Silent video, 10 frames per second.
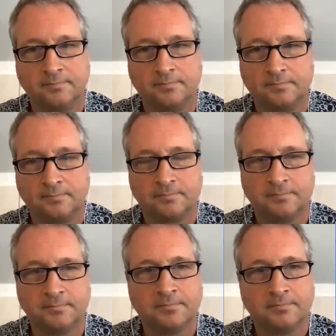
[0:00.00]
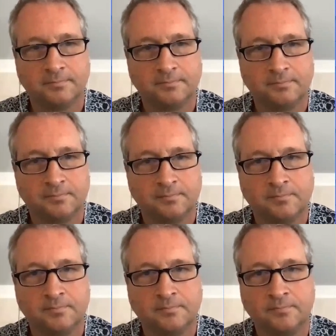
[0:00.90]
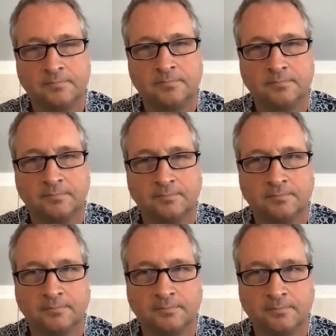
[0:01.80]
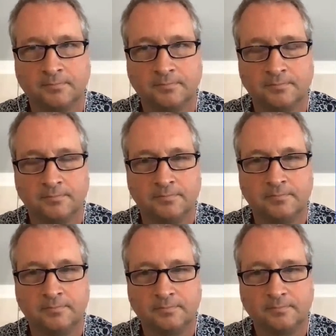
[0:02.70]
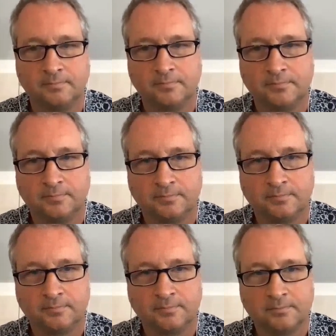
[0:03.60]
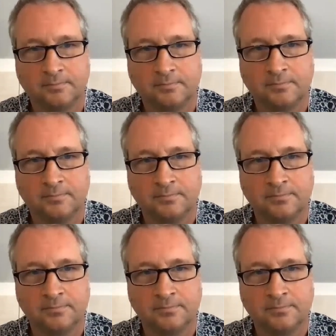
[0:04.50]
[no speech]